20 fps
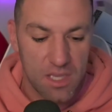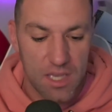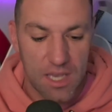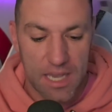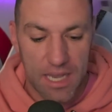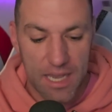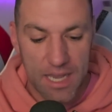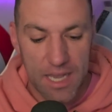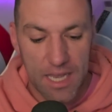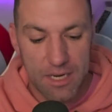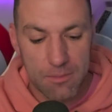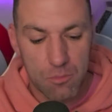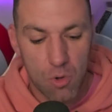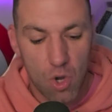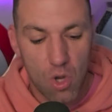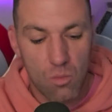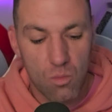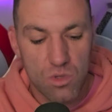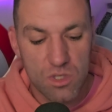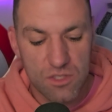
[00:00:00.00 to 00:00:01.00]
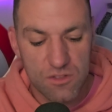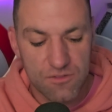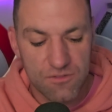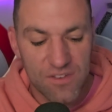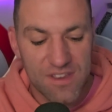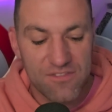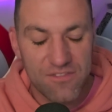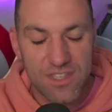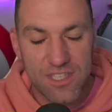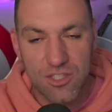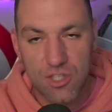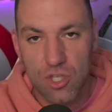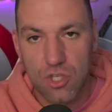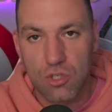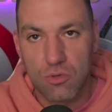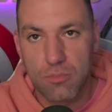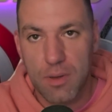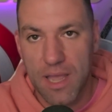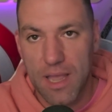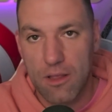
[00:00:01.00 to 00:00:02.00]
and mine was
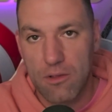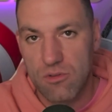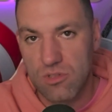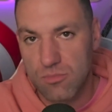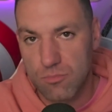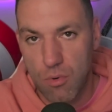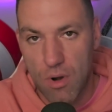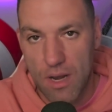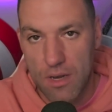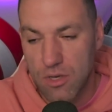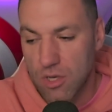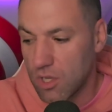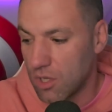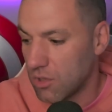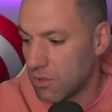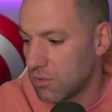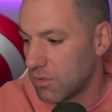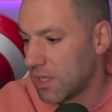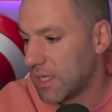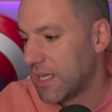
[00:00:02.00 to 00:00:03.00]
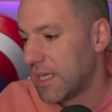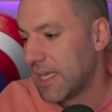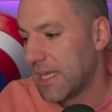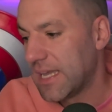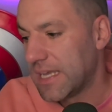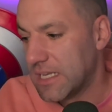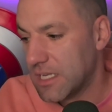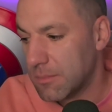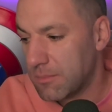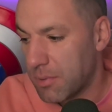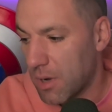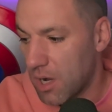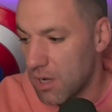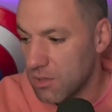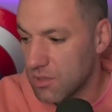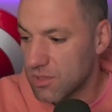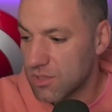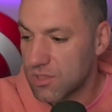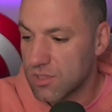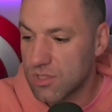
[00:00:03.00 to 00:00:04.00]
£52 brand new in the
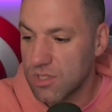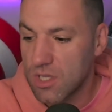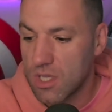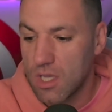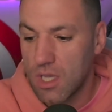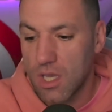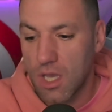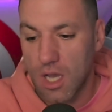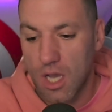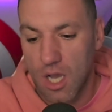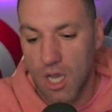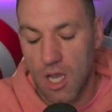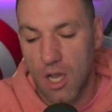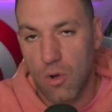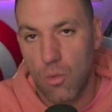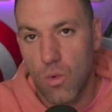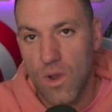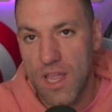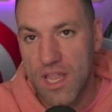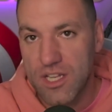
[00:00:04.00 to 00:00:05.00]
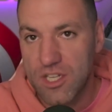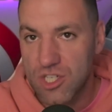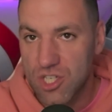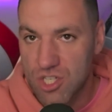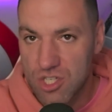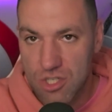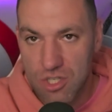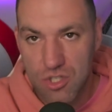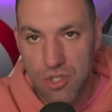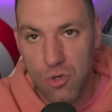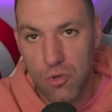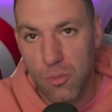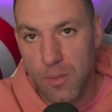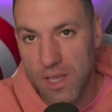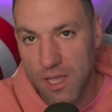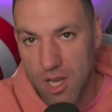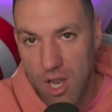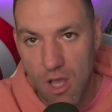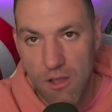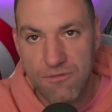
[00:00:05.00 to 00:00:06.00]
box, which took me
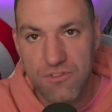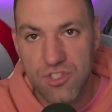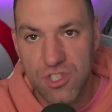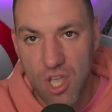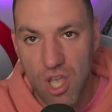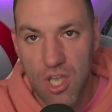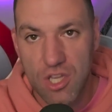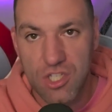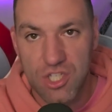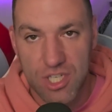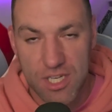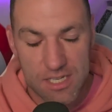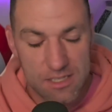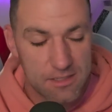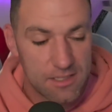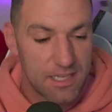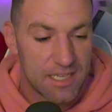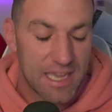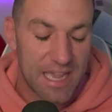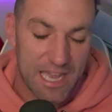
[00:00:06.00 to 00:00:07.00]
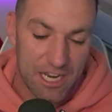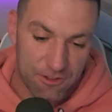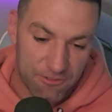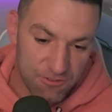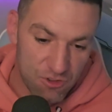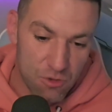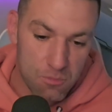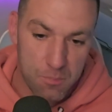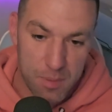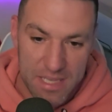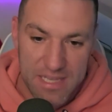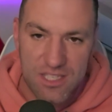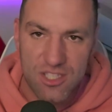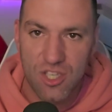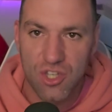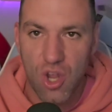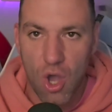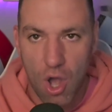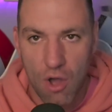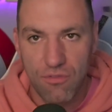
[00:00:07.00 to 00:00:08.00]
a lot of searching and a few bids
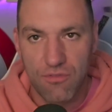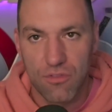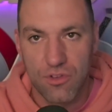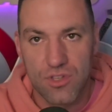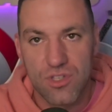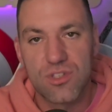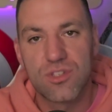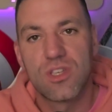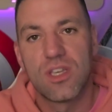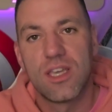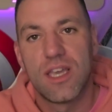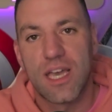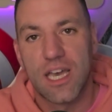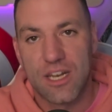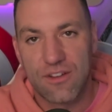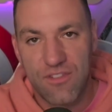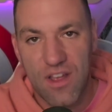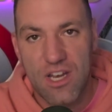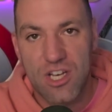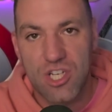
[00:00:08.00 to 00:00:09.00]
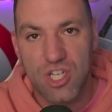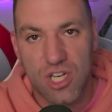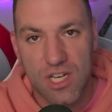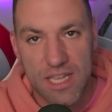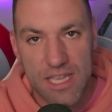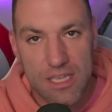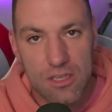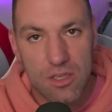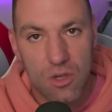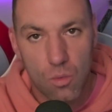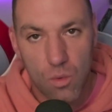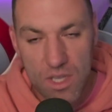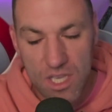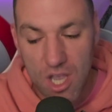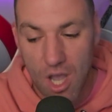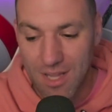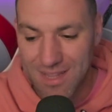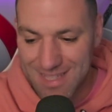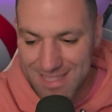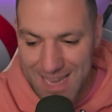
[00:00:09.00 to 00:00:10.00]
and offers, and eventually we
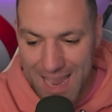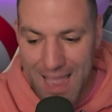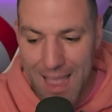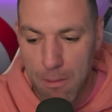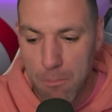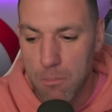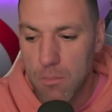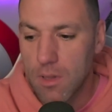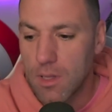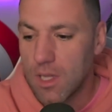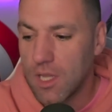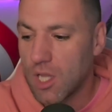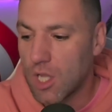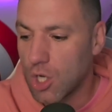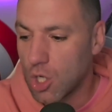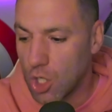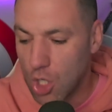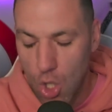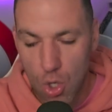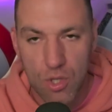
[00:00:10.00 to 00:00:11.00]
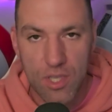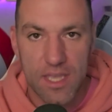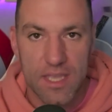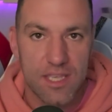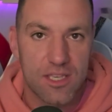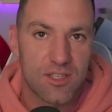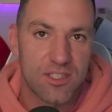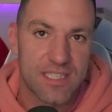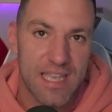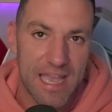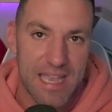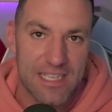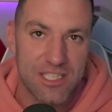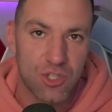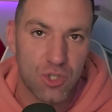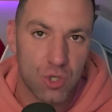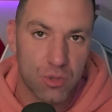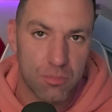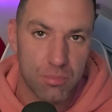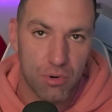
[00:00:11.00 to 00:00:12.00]
got damn lucky, because that is a
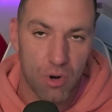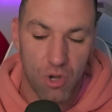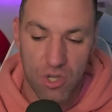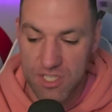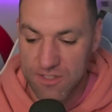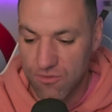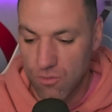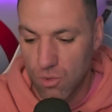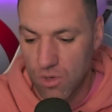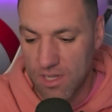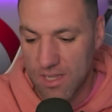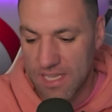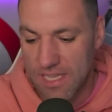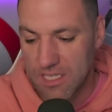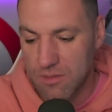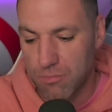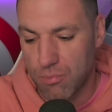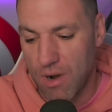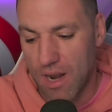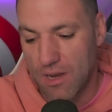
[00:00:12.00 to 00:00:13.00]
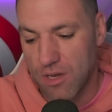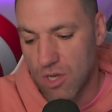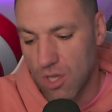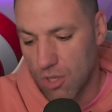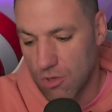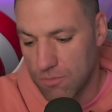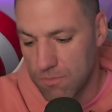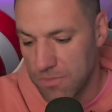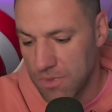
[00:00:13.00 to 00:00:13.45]
good price for one of these brand new.